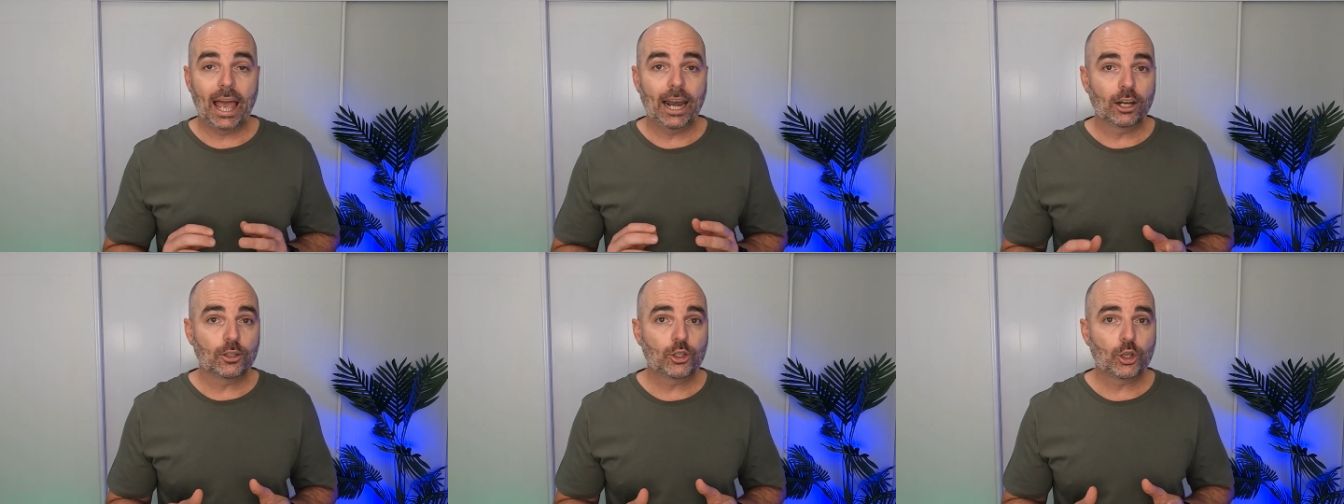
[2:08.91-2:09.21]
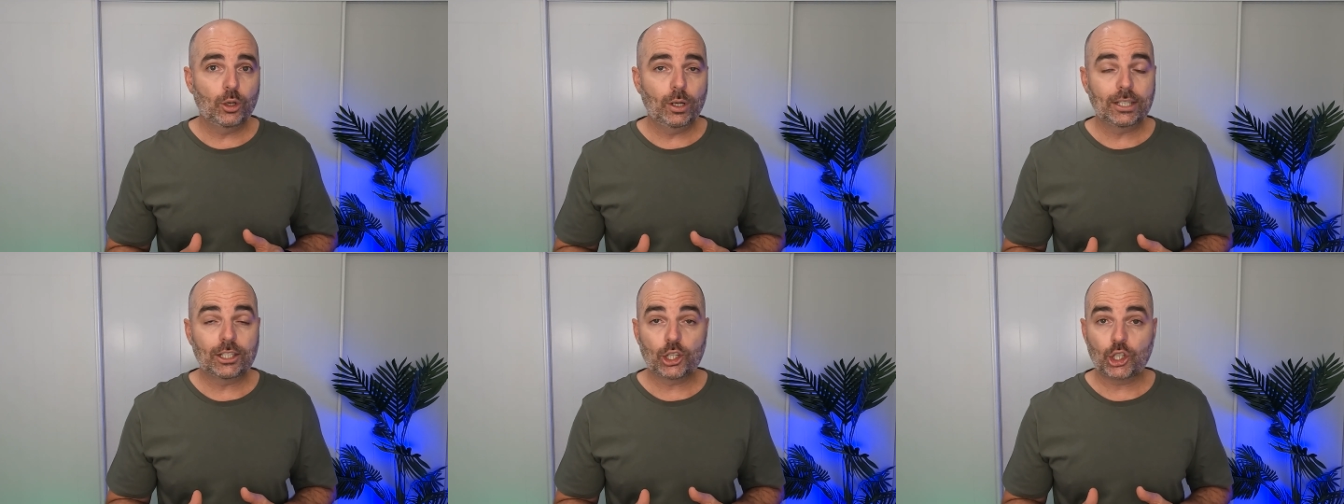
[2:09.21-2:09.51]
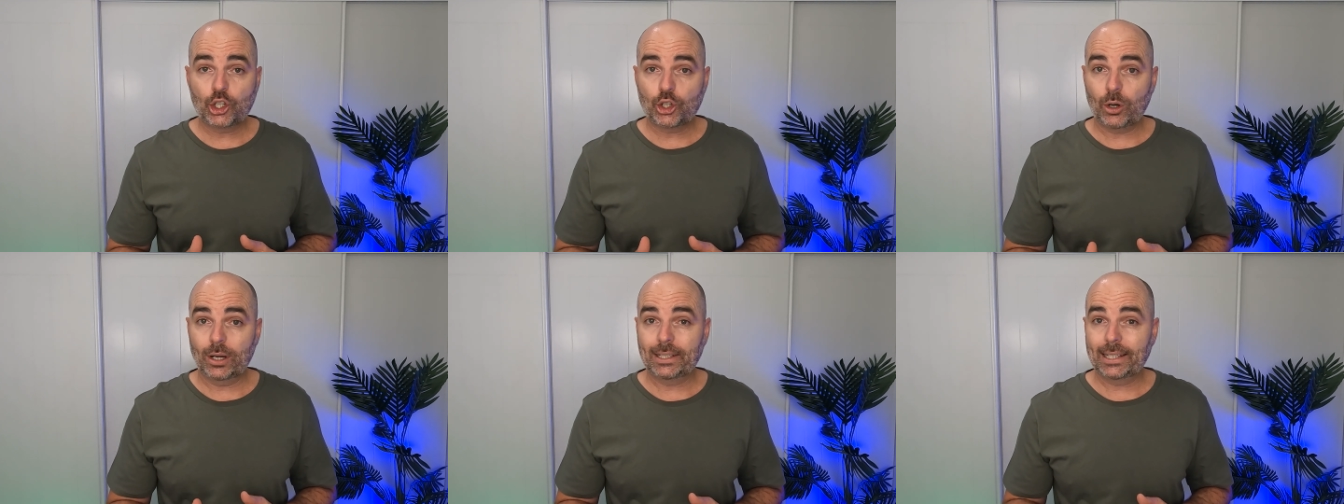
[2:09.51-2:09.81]
And I do need to
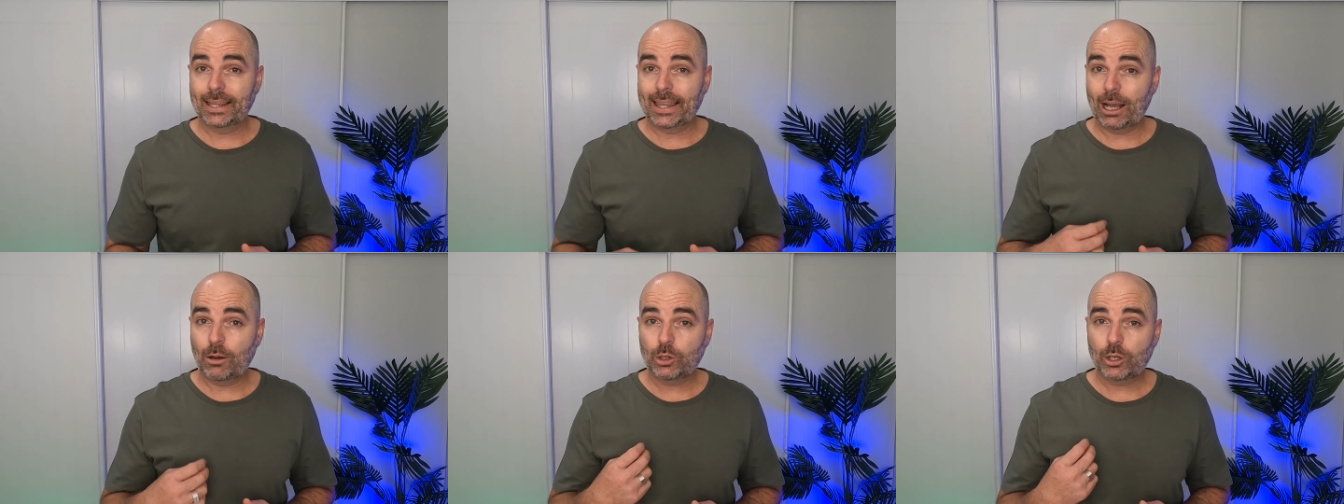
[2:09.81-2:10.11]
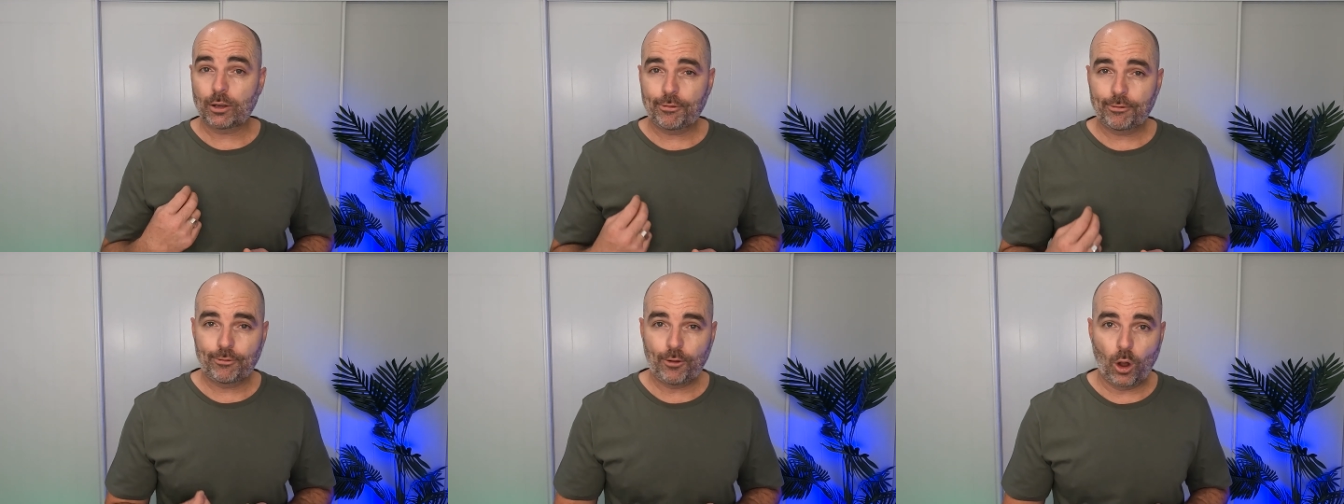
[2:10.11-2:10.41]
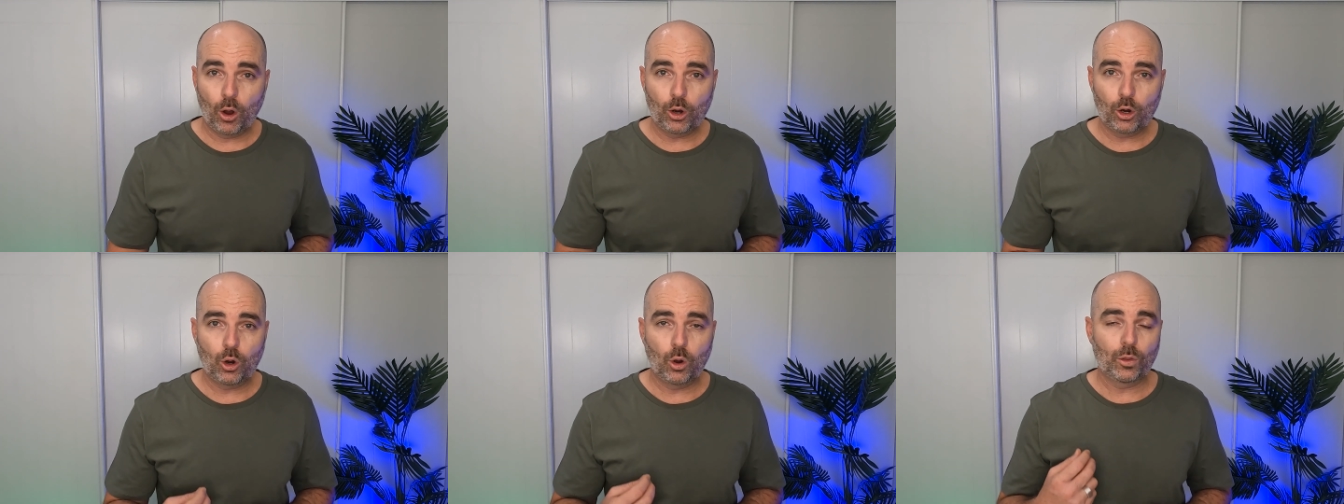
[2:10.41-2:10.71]
stress that that was a
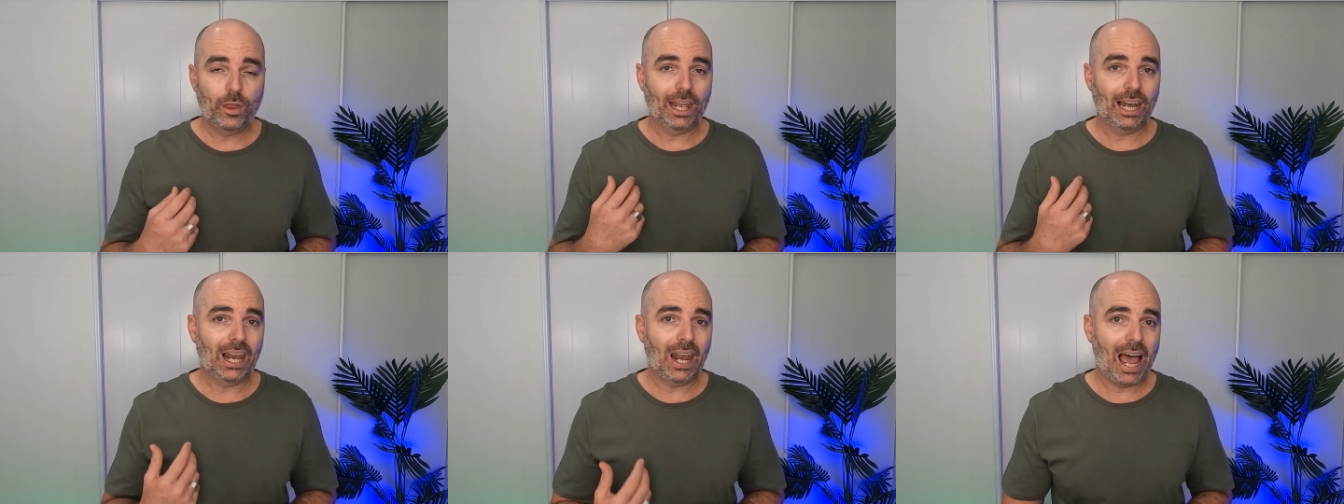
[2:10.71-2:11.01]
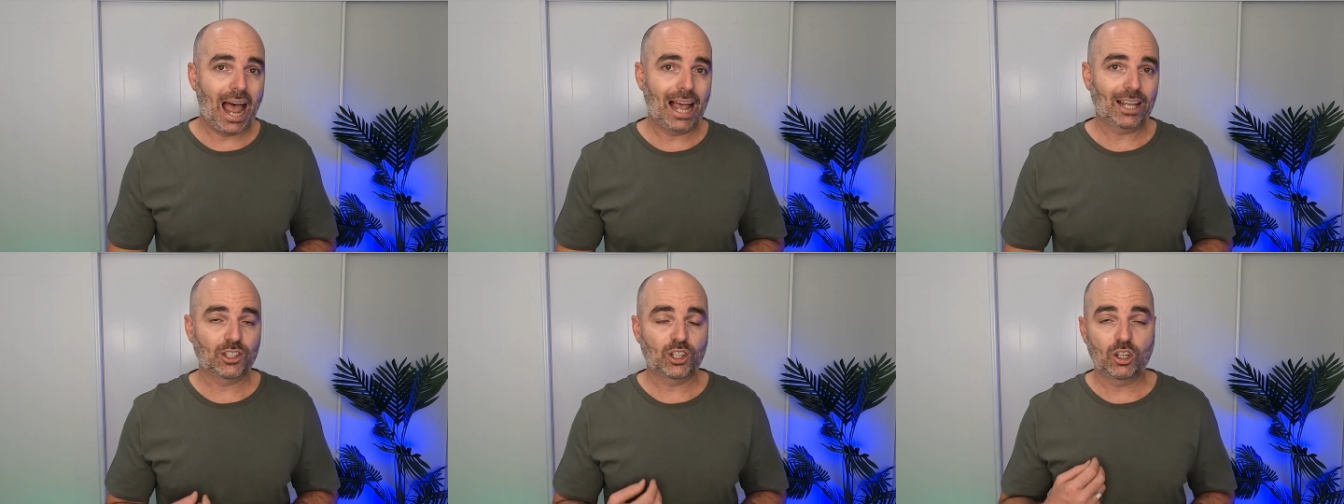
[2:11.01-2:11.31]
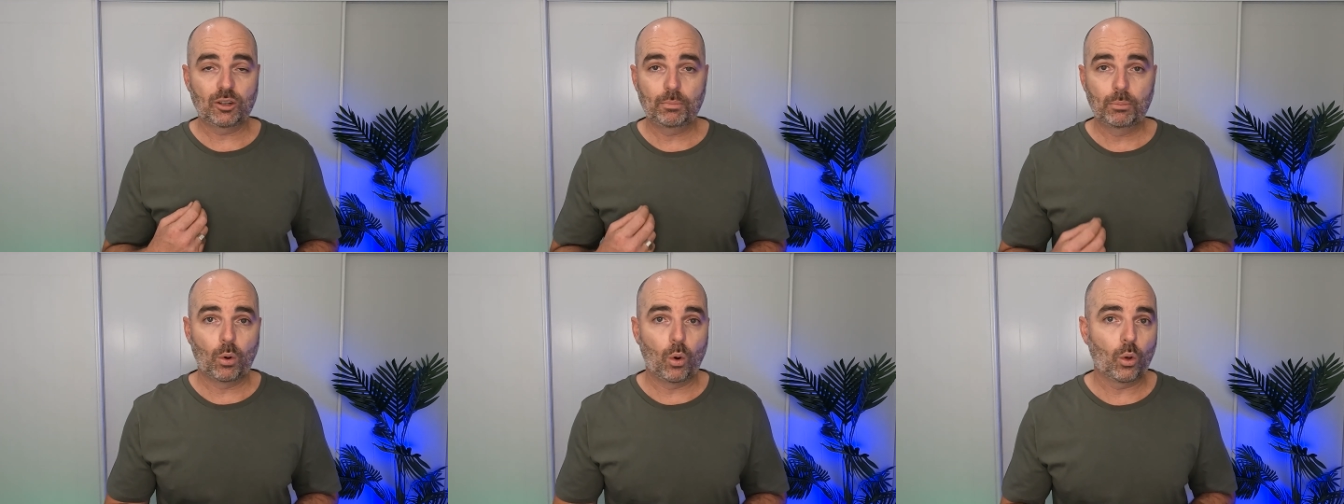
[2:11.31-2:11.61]
phone call that
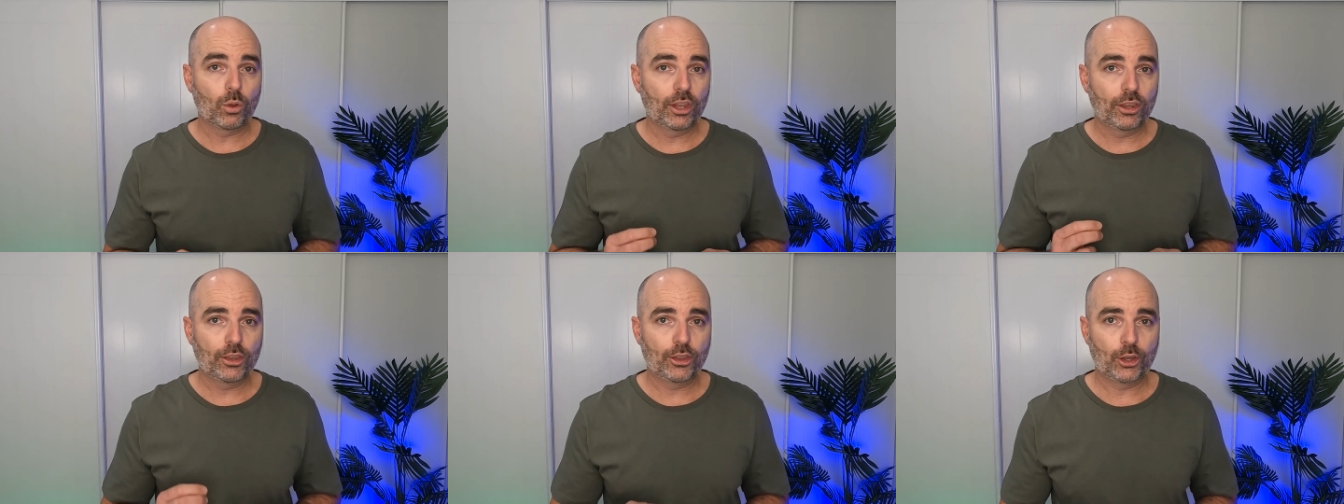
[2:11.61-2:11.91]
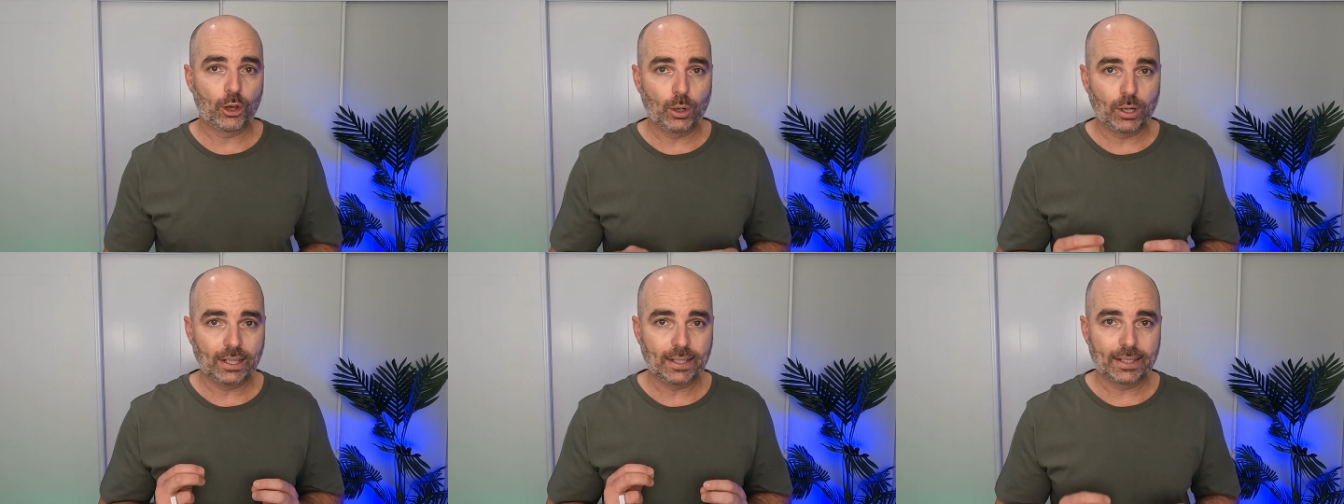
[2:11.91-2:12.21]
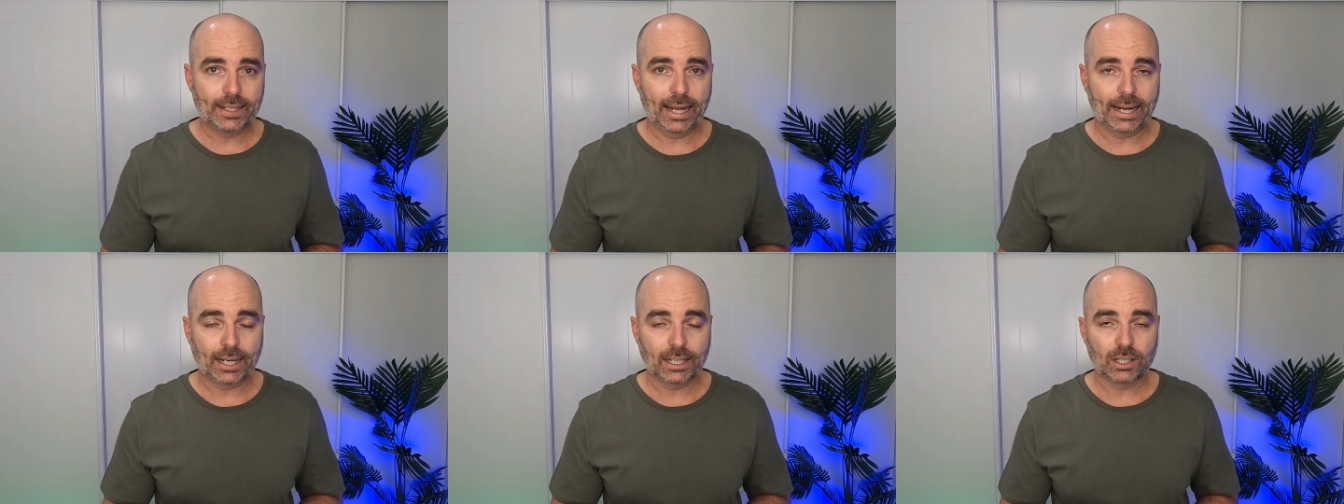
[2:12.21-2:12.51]
lasted more than thirty
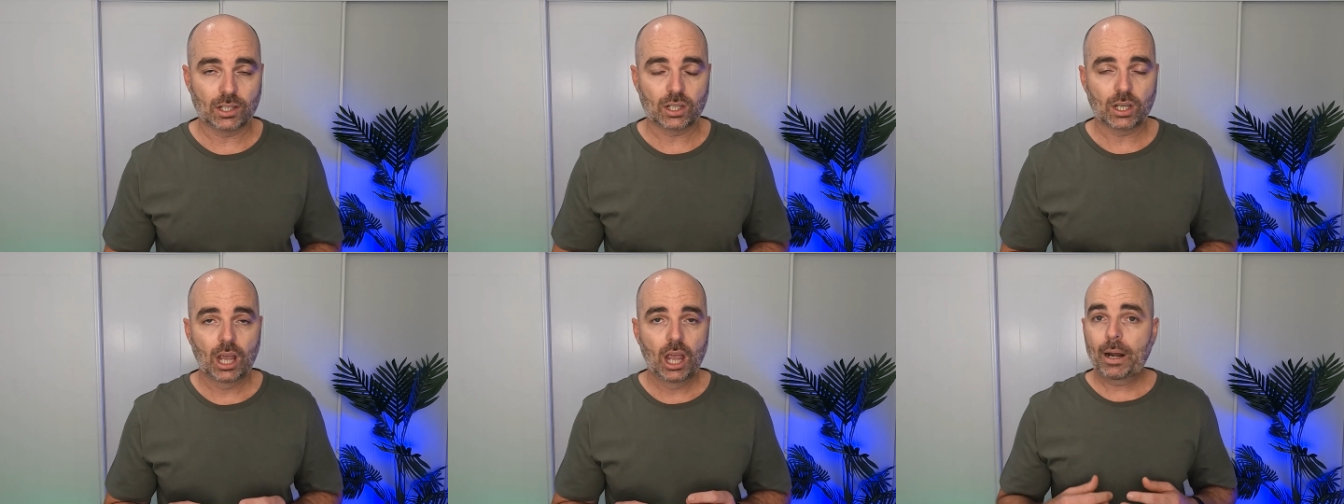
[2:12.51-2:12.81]
seconds.